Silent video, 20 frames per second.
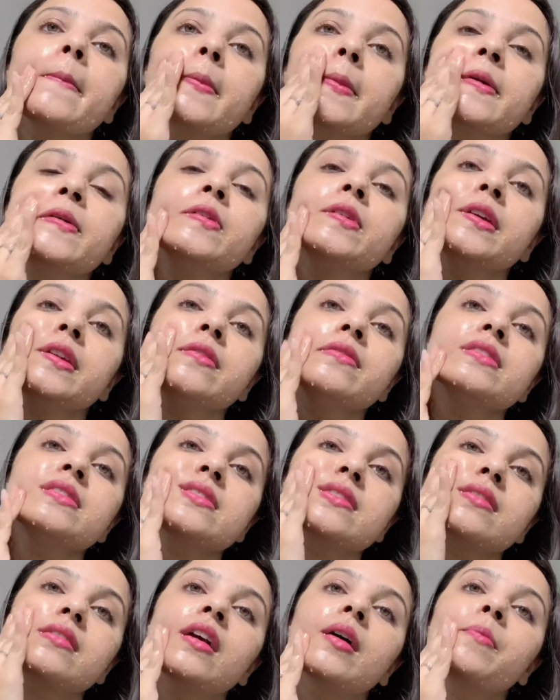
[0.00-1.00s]
you can even
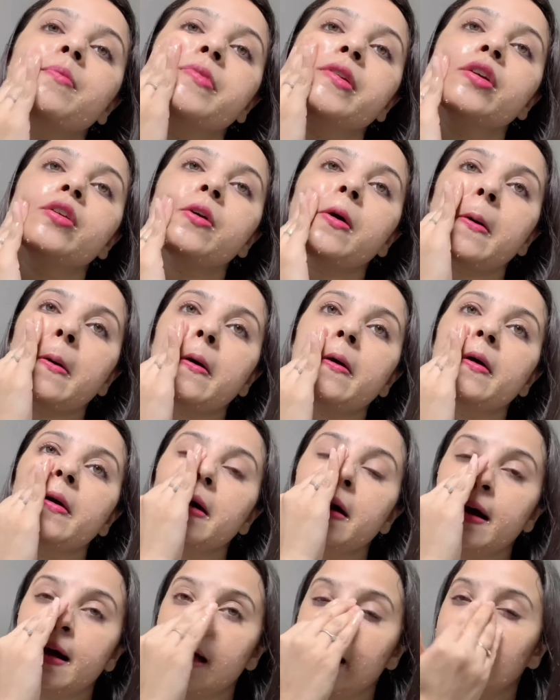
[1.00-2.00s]
scrub your
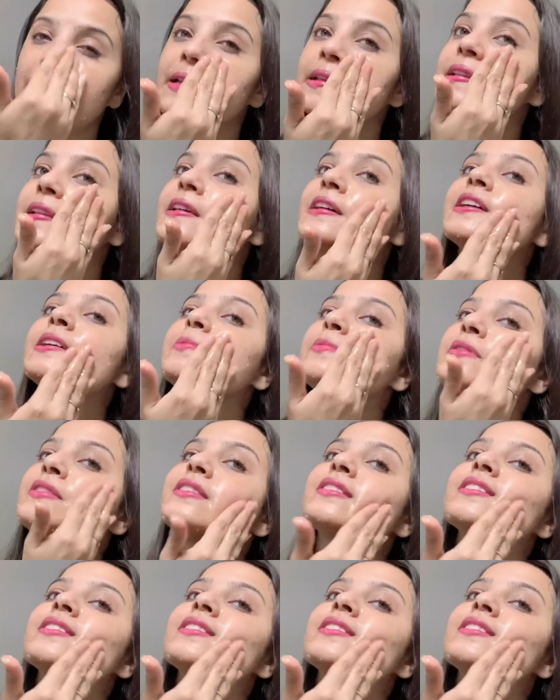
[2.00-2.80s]
lips